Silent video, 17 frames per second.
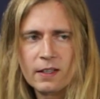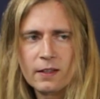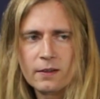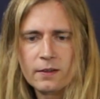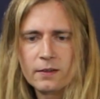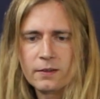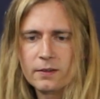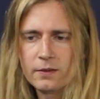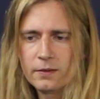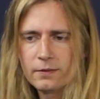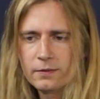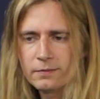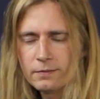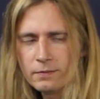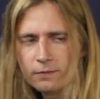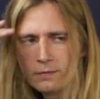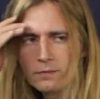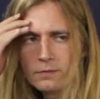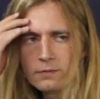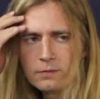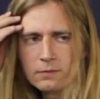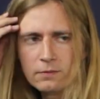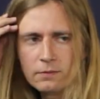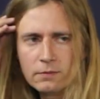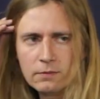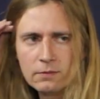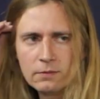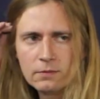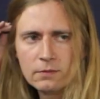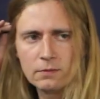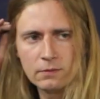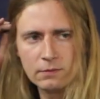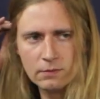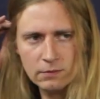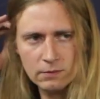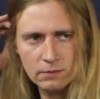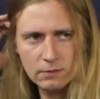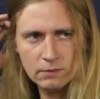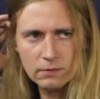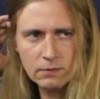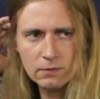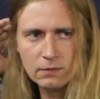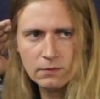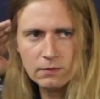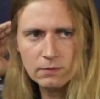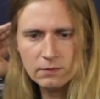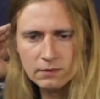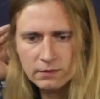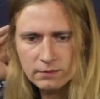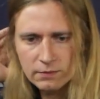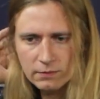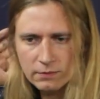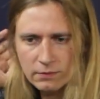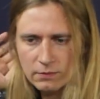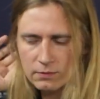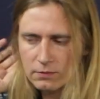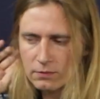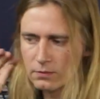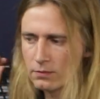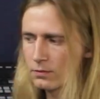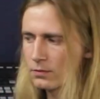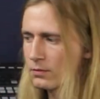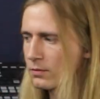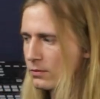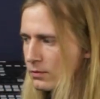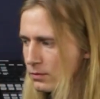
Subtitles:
(silent)